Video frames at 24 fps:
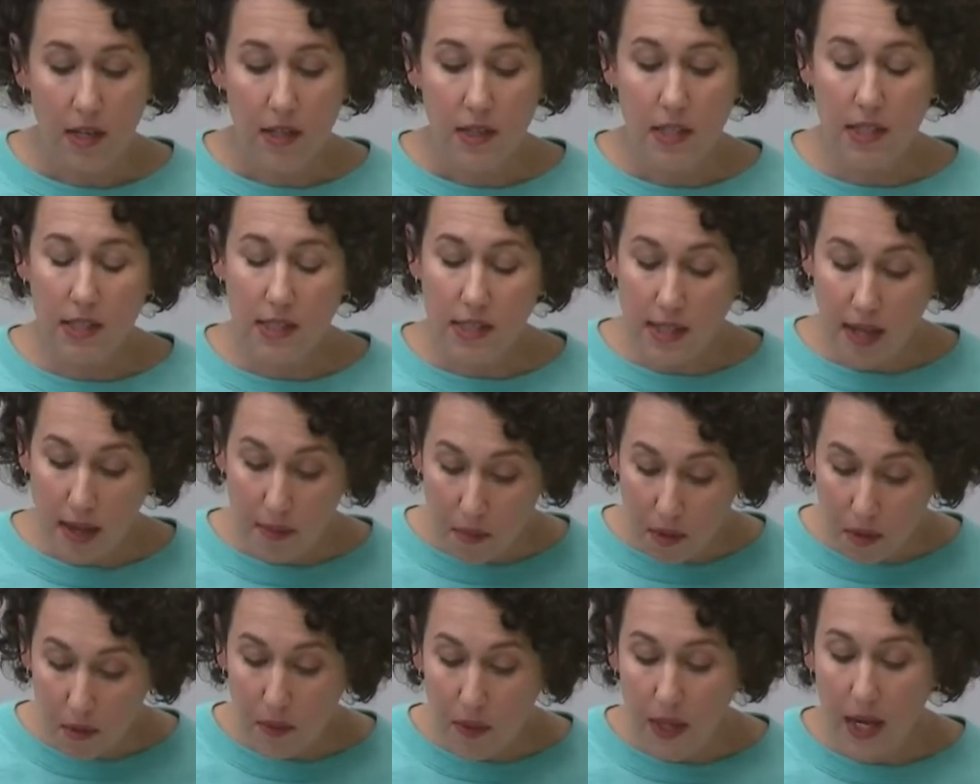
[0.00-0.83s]
This
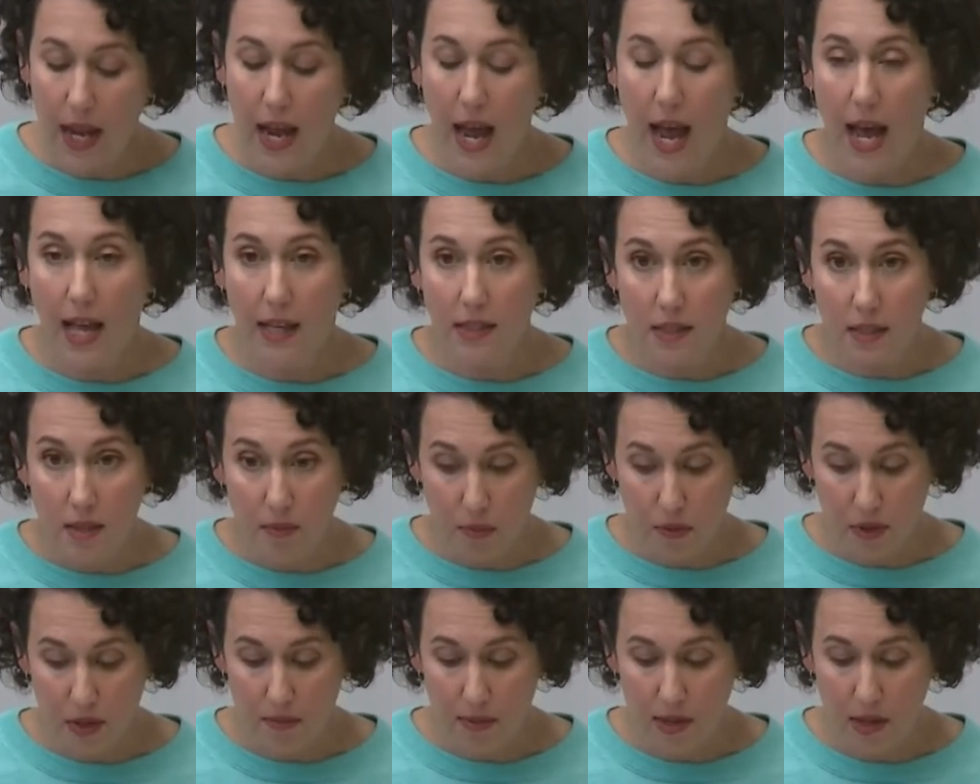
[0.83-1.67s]
summer, when I asked the
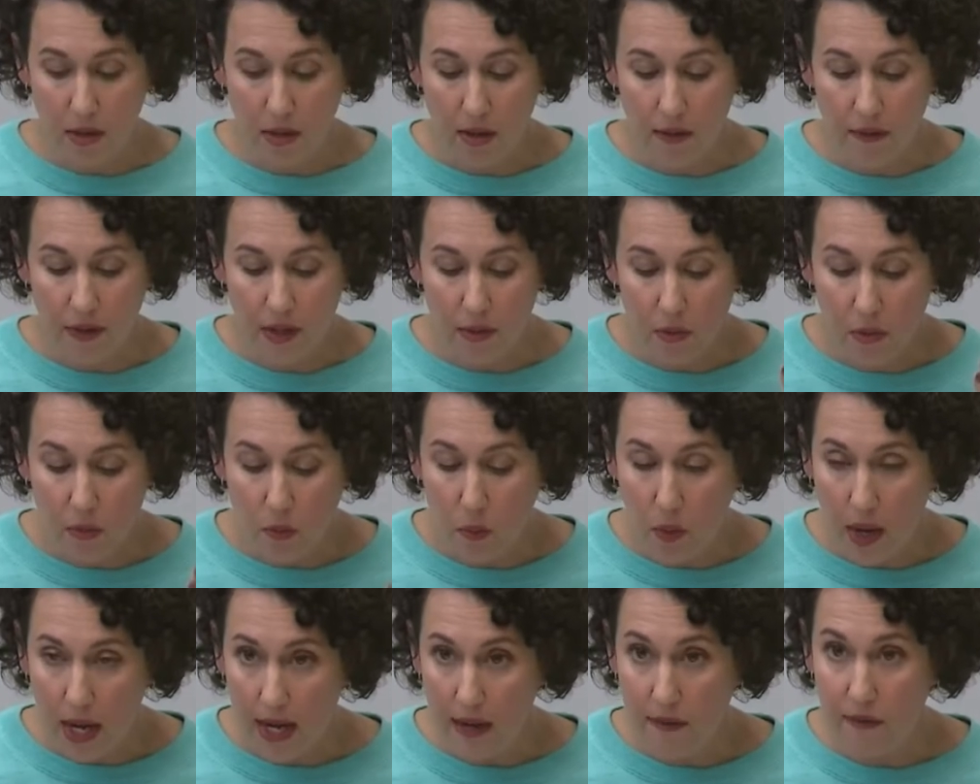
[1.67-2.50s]
Premier if he would
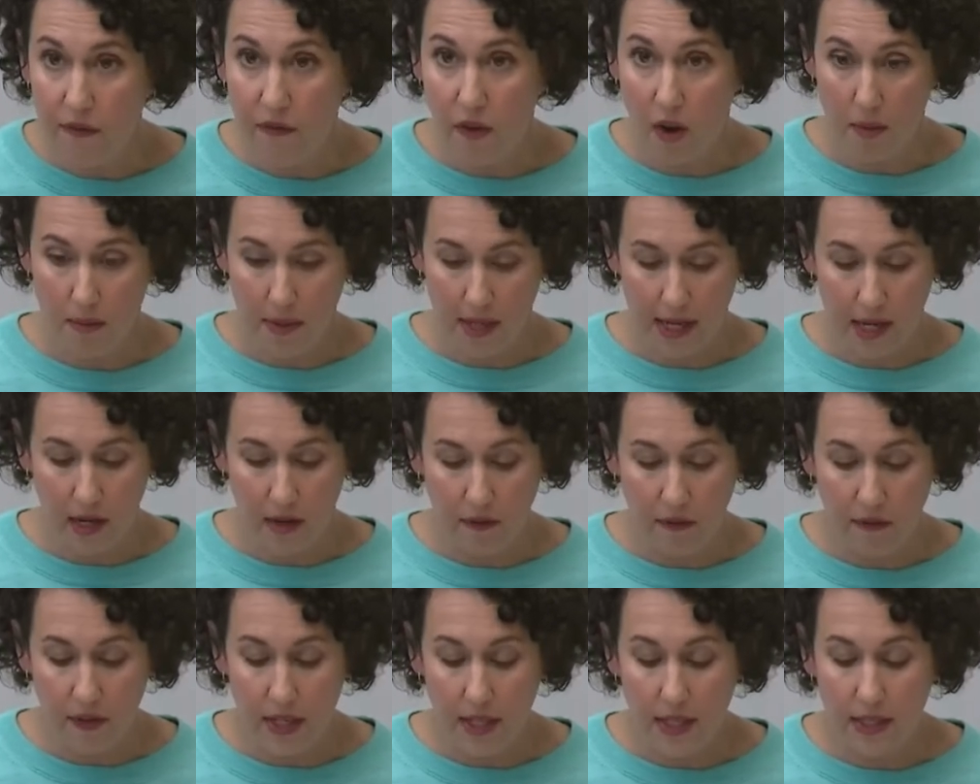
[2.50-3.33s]
waive pharmacare
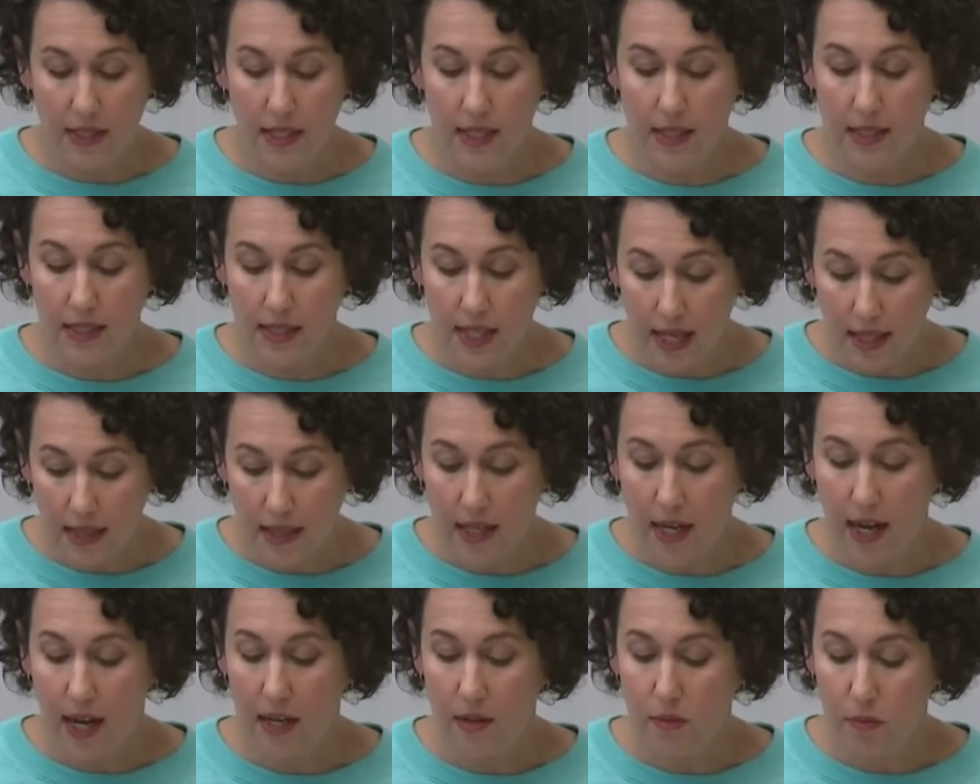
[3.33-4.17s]
fees, he said
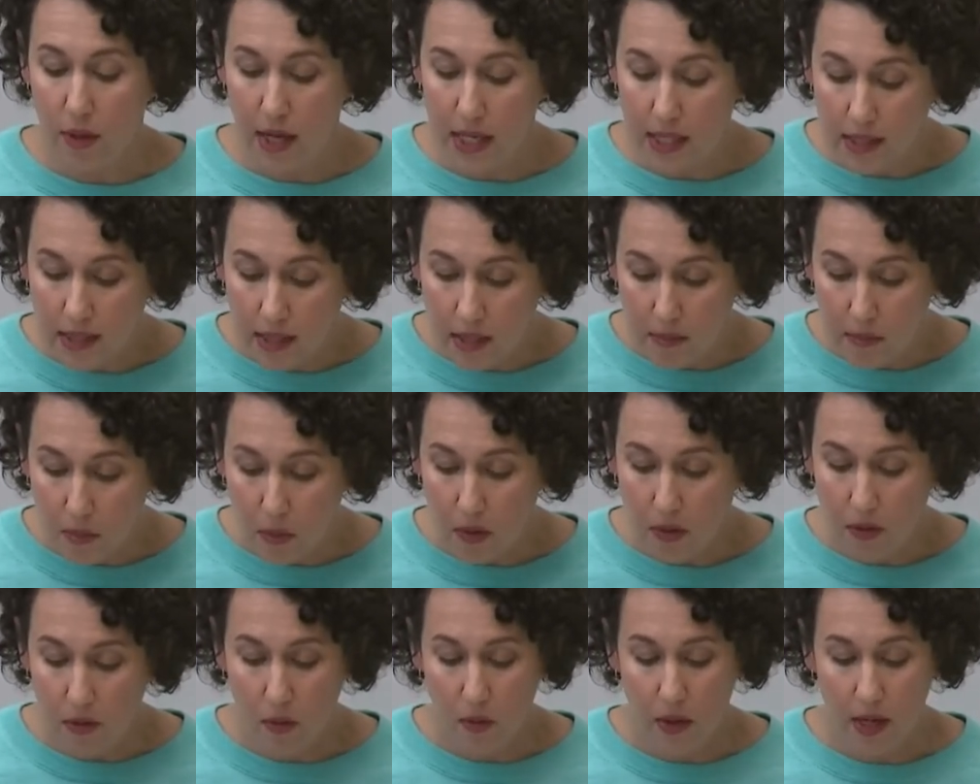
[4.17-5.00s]
that I had raised an
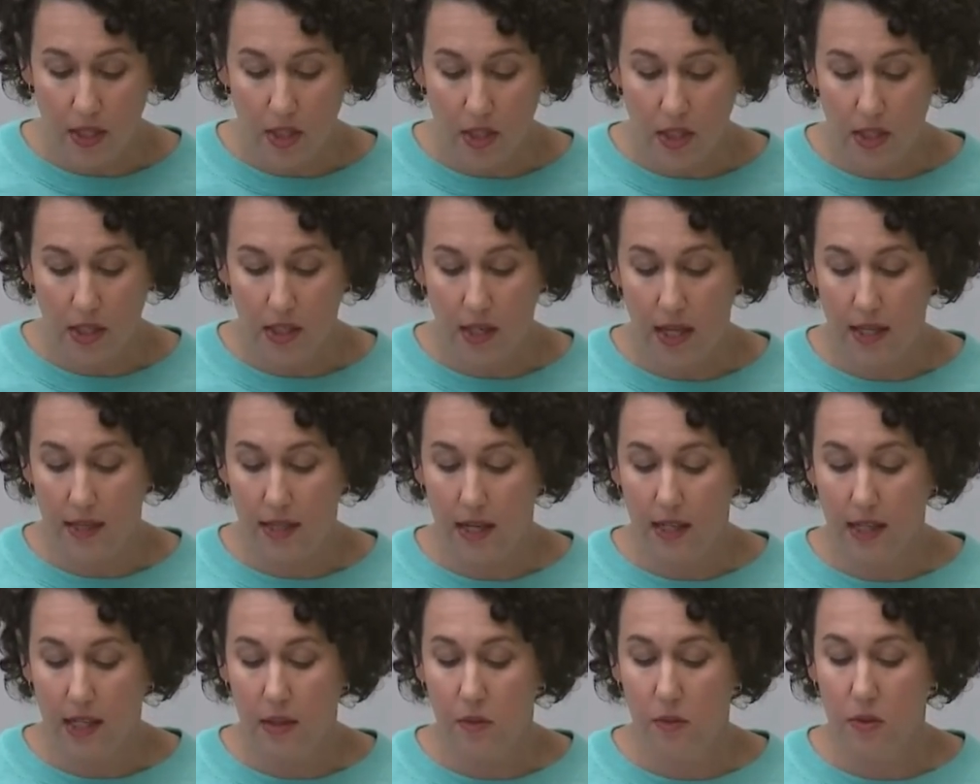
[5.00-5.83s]
important question and
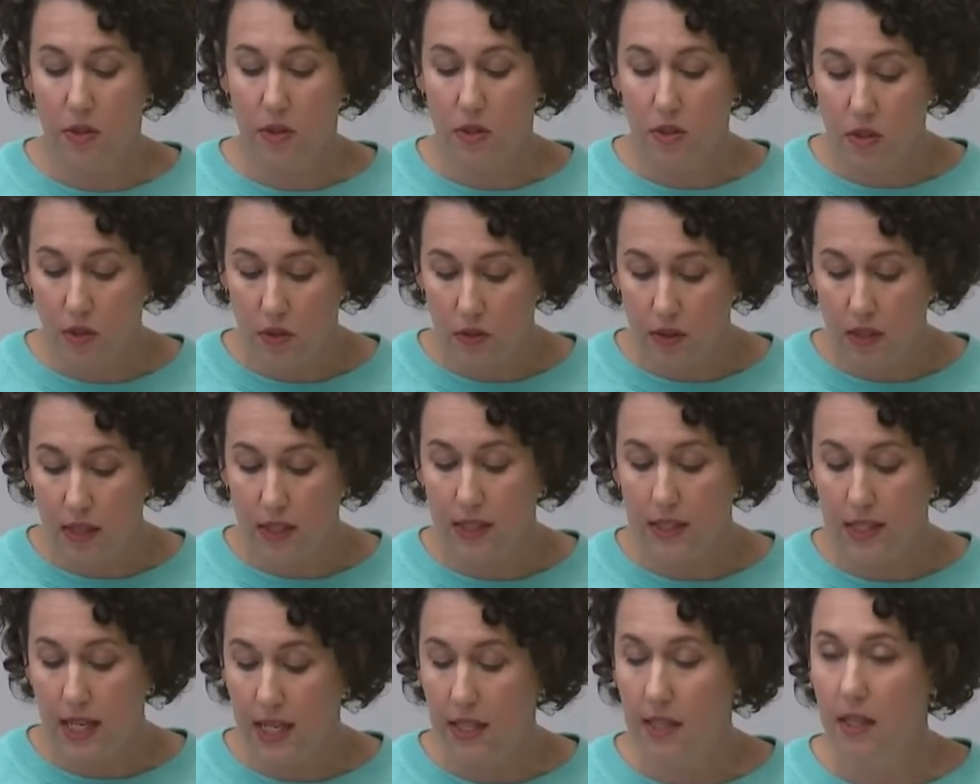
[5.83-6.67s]
that he would certainly
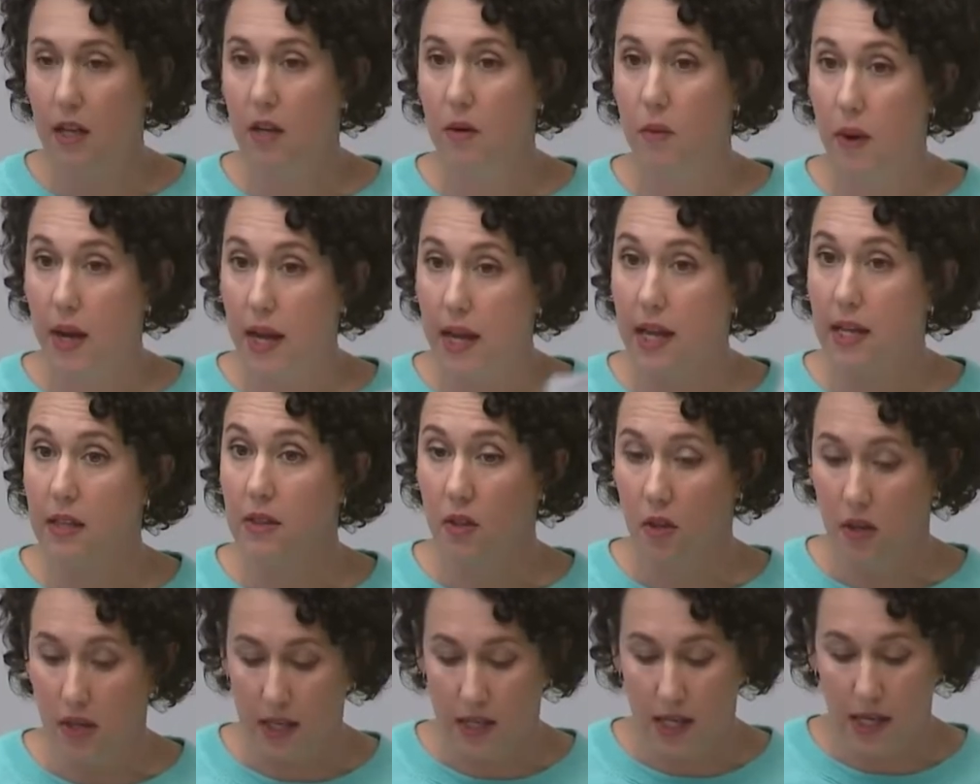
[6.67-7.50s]
take that away and
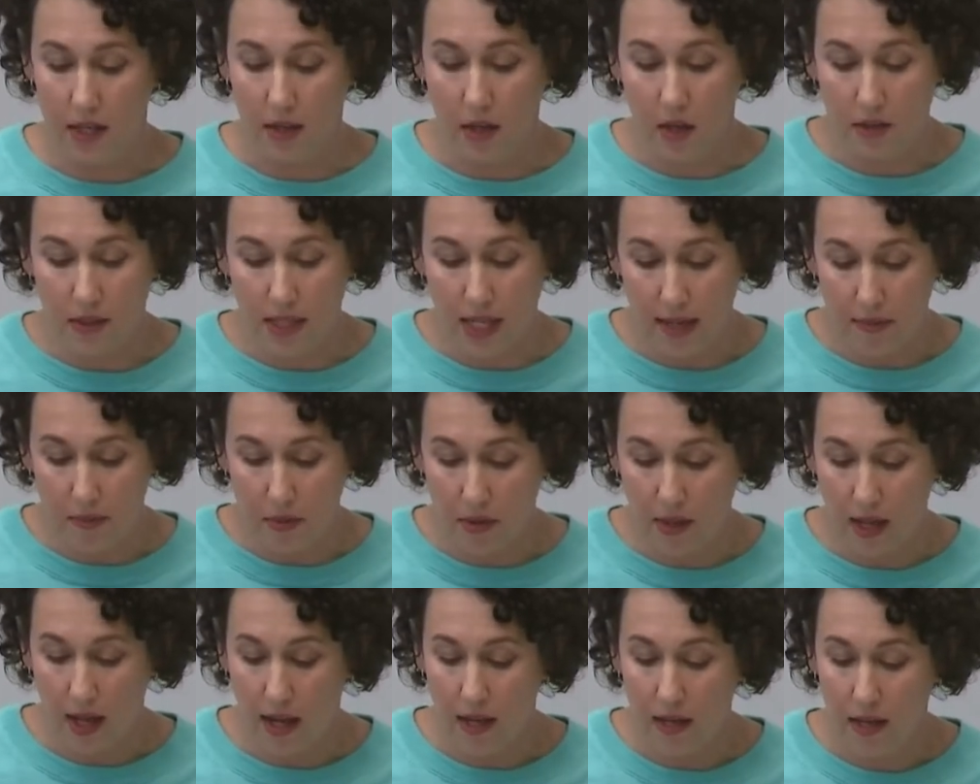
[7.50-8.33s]
look at it, and I'll table
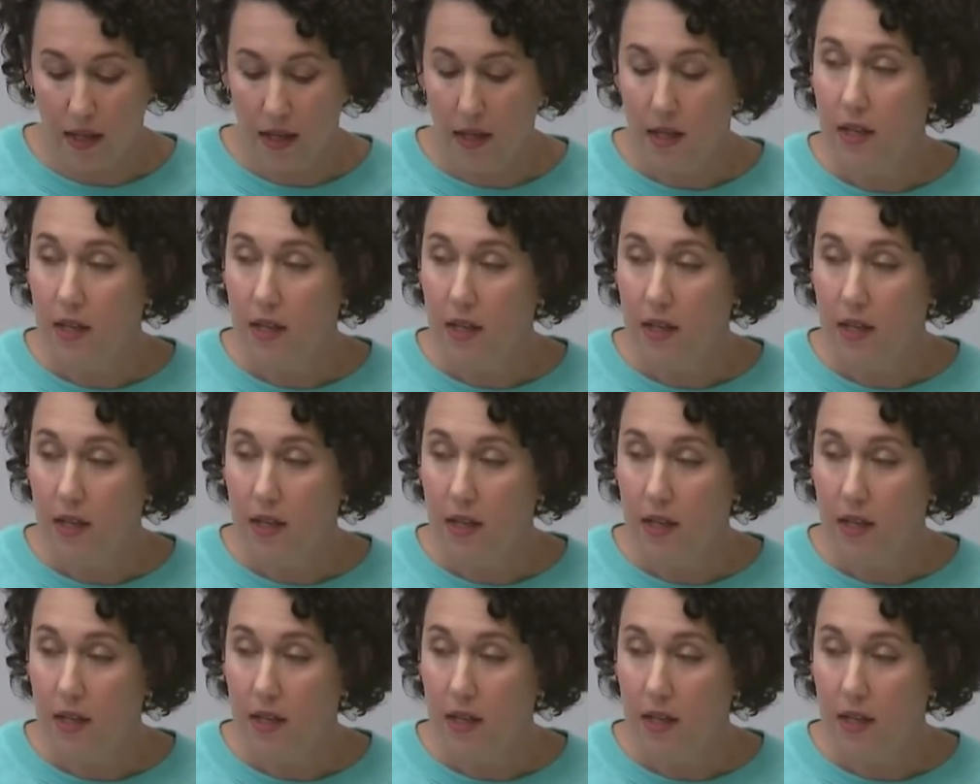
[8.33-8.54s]
that.